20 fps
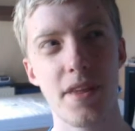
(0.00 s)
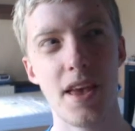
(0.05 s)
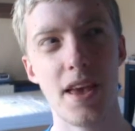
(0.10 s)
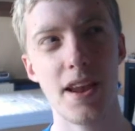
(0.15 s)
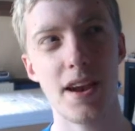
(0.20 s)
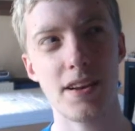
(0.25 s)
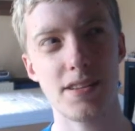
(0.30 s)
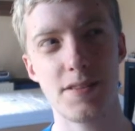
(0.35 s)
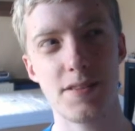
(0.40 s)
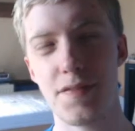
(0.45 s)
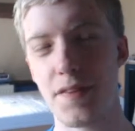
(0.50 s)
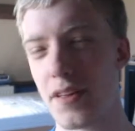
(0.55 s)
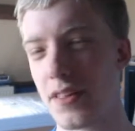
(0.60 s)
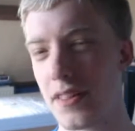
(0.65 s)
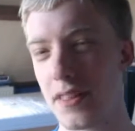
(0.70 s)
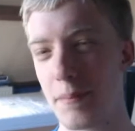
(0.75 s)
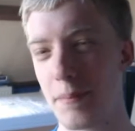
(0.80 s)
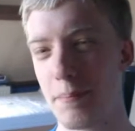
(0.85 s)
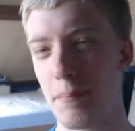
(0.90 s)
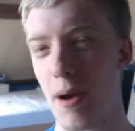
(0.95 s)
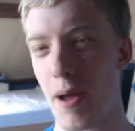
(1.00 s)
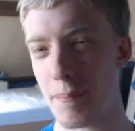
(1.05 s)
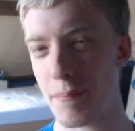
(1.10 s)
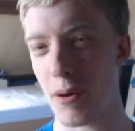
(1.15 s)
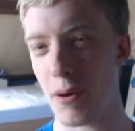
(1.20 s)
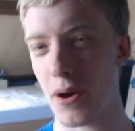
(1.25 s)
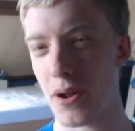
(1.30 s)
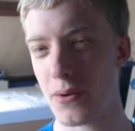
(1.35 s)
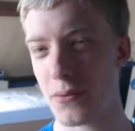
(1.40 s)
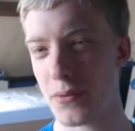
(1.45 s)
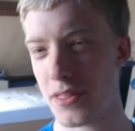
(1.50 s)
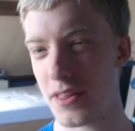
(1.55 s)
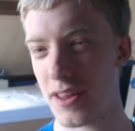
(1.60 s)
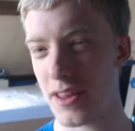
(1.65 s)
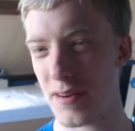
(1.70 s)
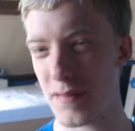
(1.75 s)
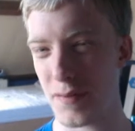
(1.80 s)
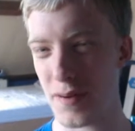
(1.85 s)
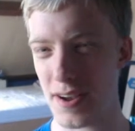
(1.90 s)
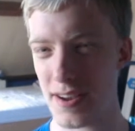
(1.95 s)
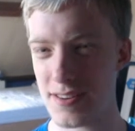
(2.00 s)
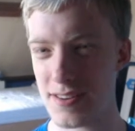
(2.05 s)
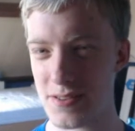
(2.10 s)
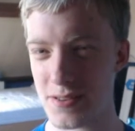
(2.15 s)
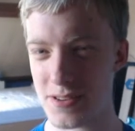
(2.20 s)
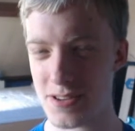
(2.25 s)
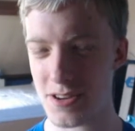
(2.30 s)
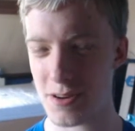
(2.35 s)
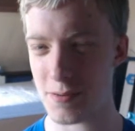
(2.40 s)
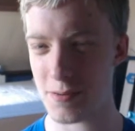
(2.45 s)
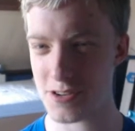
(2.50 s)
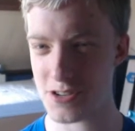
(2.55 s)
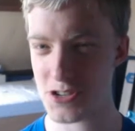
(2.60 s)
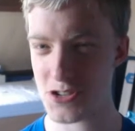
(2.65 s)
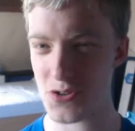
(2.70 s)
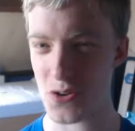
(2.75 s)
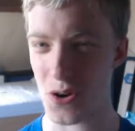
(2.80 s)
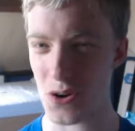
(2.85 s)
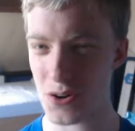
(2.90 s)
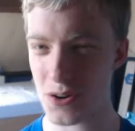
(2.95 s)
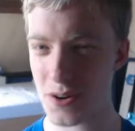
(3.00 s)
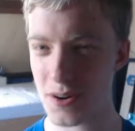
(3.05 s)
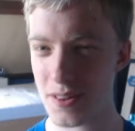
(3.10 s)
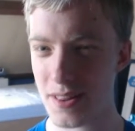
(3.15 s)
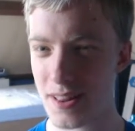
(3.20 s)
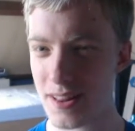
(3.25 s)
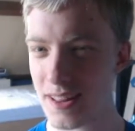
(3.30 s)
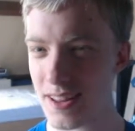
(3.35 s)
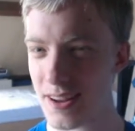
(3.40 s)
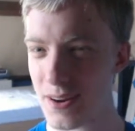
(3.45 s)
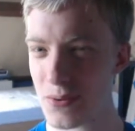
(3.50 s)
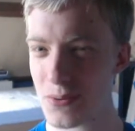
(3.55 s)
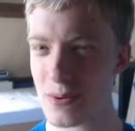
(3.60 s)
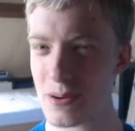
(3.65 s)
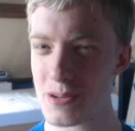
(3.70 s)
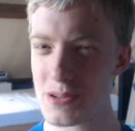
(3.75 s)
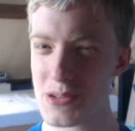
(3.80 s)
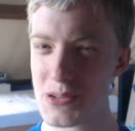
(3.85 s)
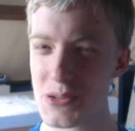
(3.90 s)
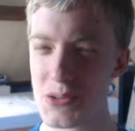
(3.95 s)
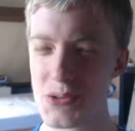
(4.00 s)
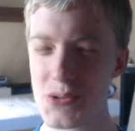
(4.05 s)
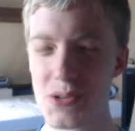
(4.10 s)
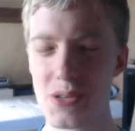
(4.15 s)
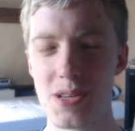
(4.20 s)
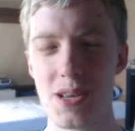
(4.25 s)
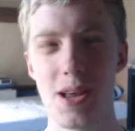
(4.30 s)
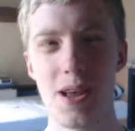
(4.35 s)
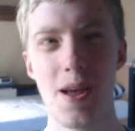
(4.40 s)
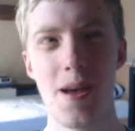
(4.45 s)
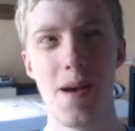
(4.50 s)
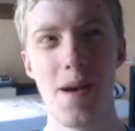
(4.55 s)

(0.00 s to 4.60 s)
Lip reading: and I just felt that my bond with the year 5s was so much stronger than the year 1, 2s.